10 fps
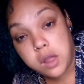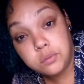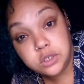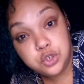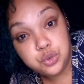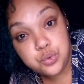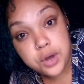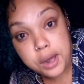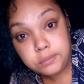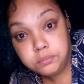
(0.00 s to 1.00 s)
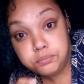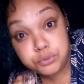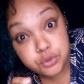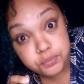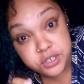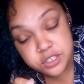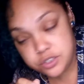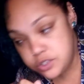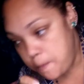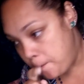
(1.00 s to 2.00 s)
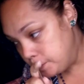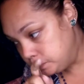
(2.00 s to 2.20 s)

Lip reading: gonna do broad beans